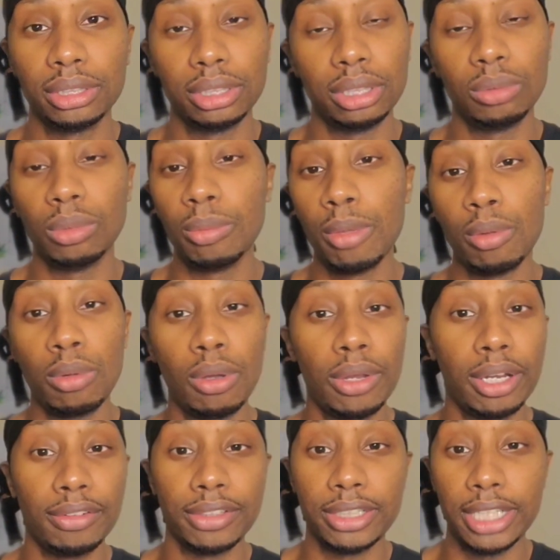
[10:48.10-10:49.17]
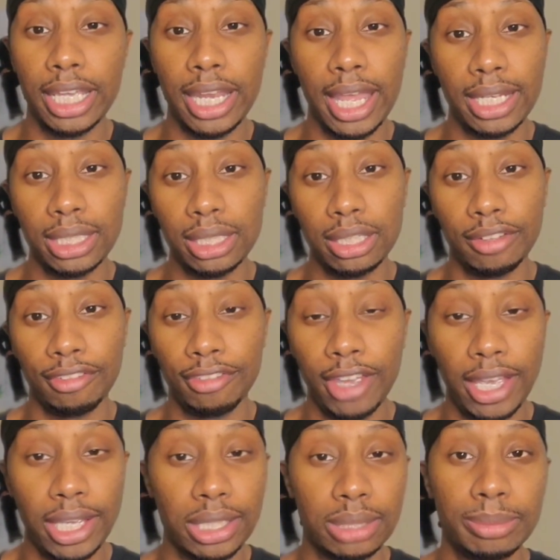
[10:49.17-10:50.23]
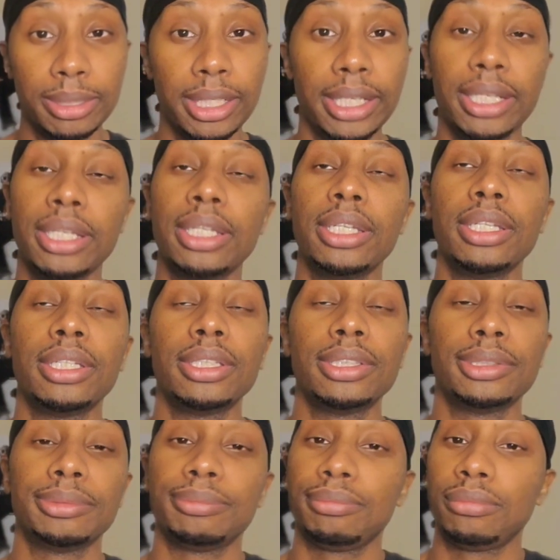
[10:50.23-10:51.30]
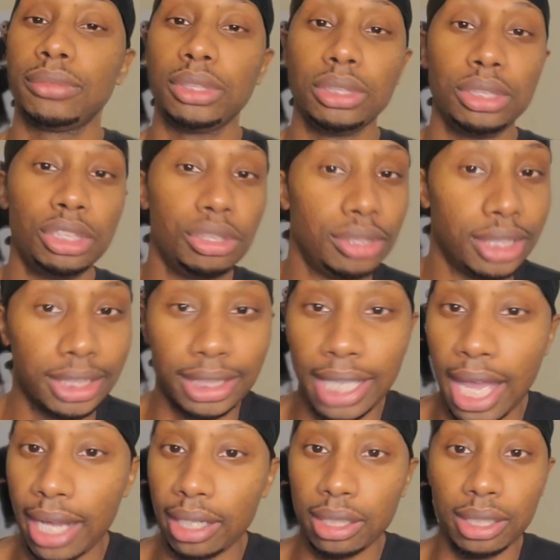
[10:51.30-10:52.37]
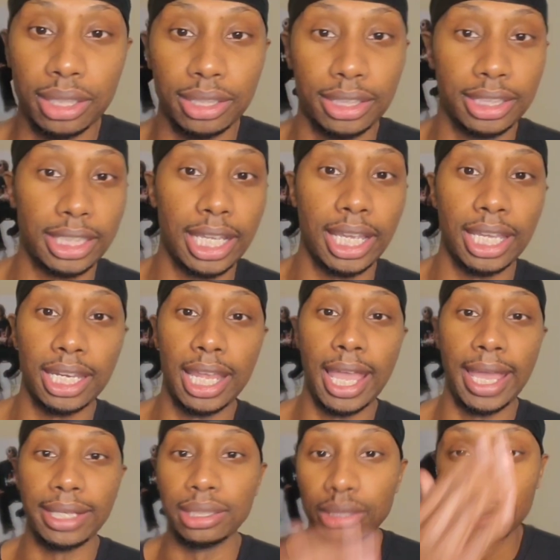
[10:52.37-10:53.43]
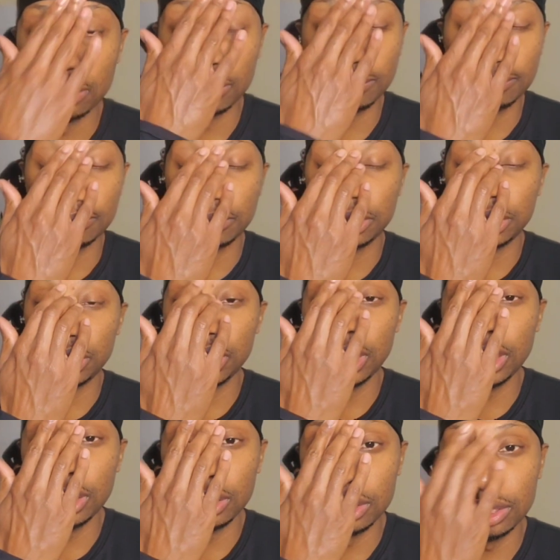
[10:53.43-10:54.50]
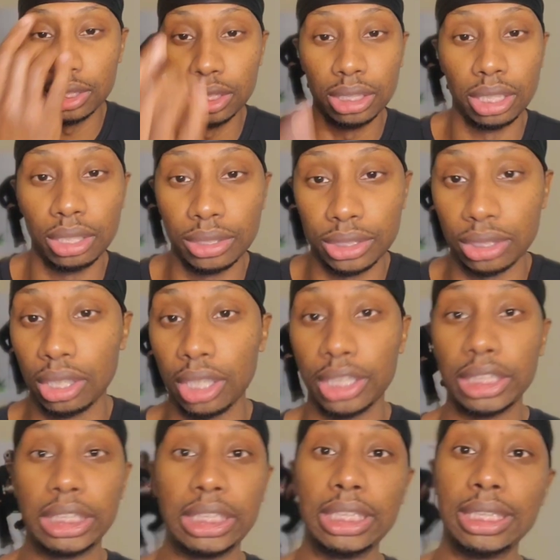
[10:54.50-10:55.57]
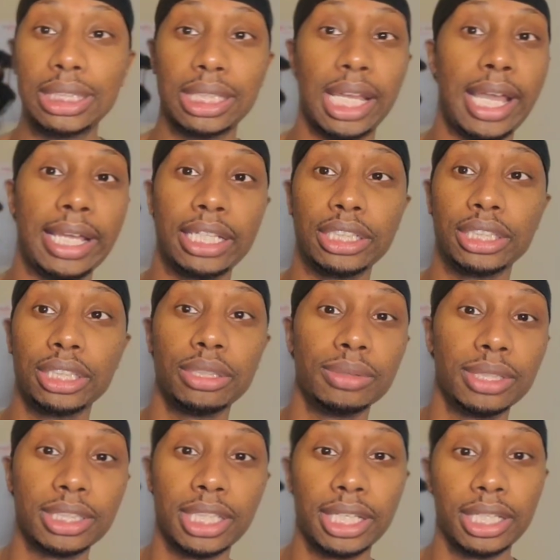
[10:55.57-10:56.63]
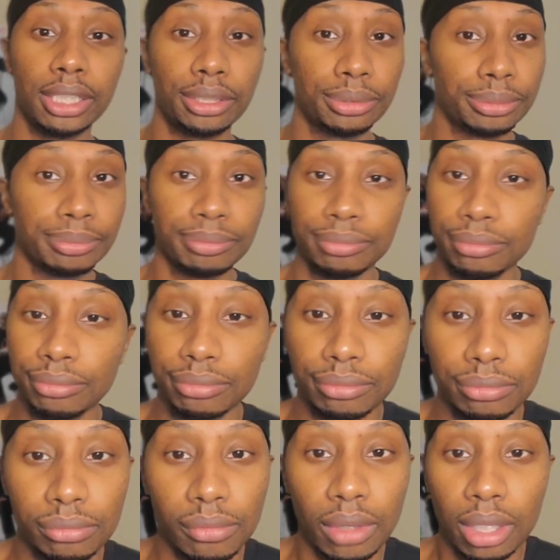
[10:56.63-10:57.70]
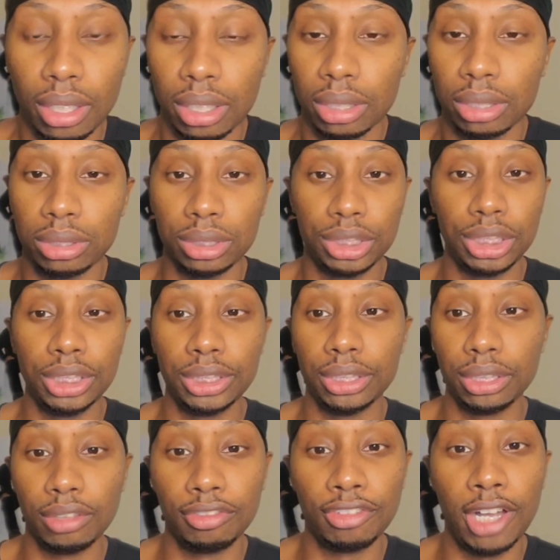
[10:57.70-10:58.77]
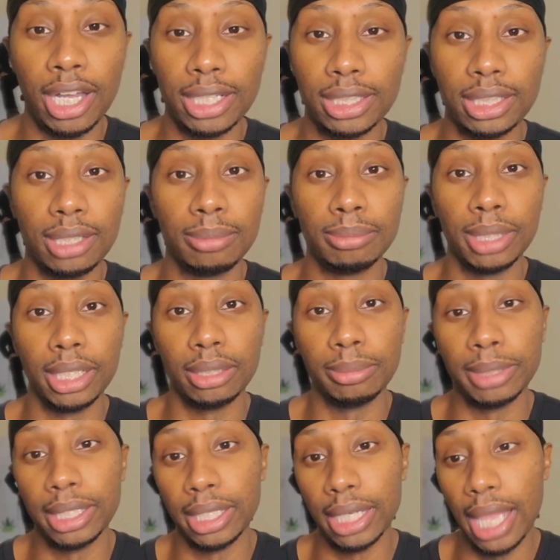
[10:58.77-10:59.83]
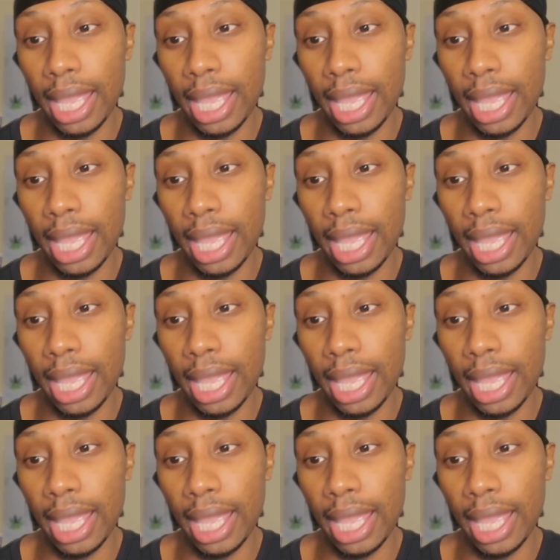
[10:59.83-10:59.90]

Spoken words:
You know, women won't ever say that to your face, but you just gotta understand that you know, as long as she's like as cute as hell, she's gonna find something better, man.